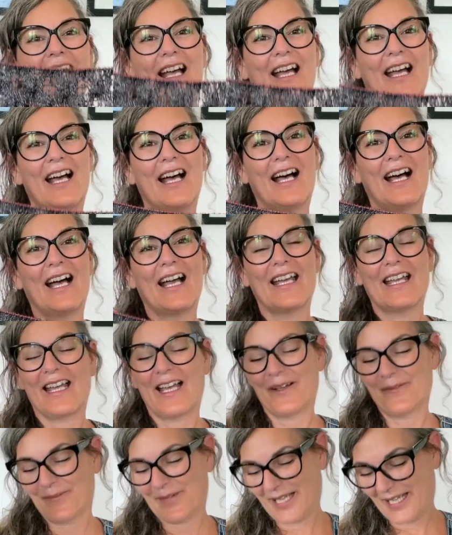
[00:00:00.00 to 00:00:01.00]
I
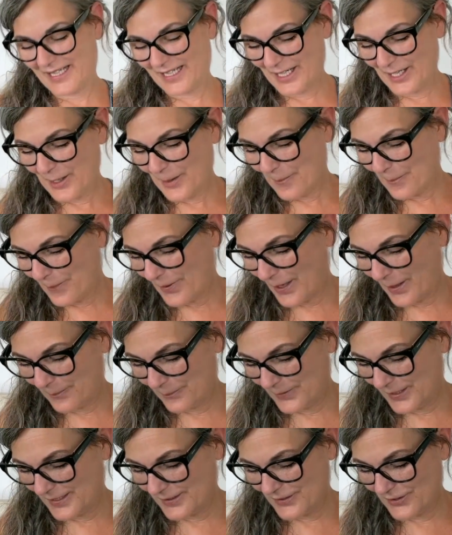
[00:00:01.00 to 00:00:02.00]
am gonna
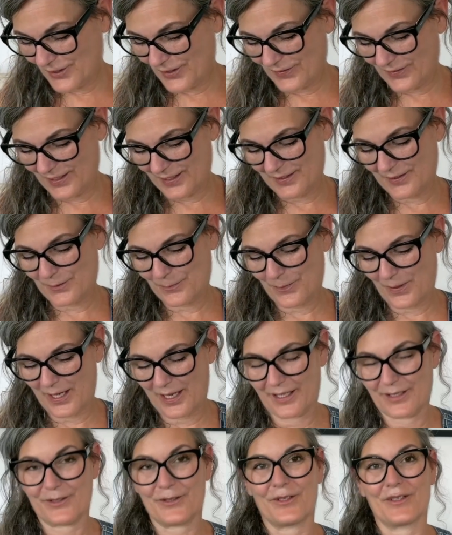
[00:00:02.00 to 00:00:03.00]
publish this
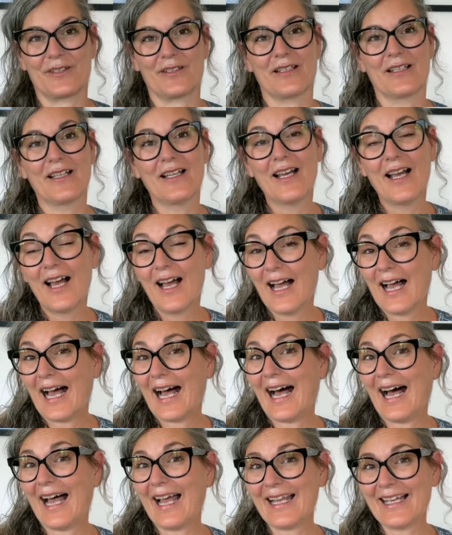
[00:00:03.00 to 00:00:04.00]
pattern.
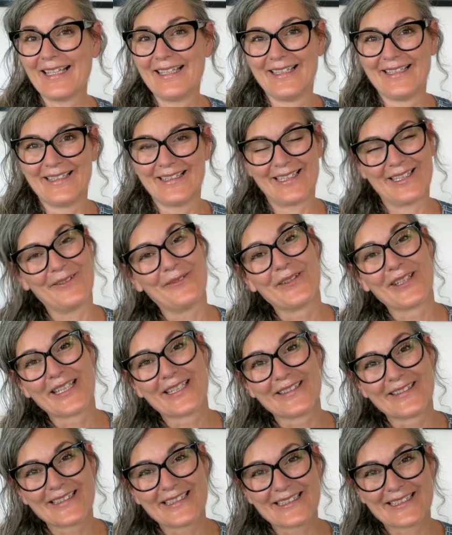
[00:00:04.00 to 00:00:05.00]
I love a
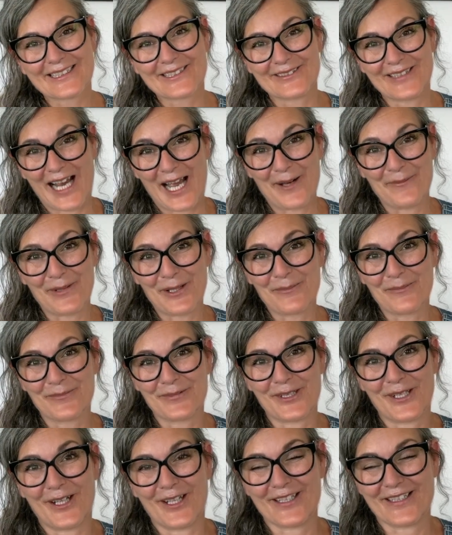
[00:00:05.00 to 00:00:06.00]
good scrappy
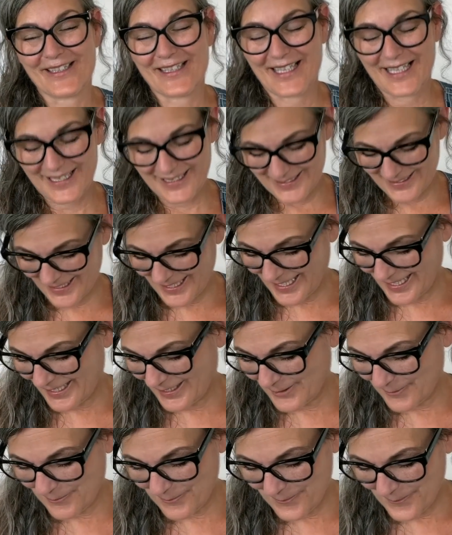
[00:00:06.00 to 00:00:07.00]
project.
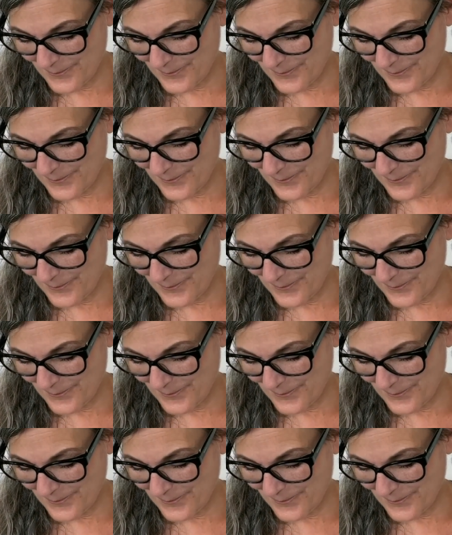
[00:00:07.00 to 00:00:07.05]
I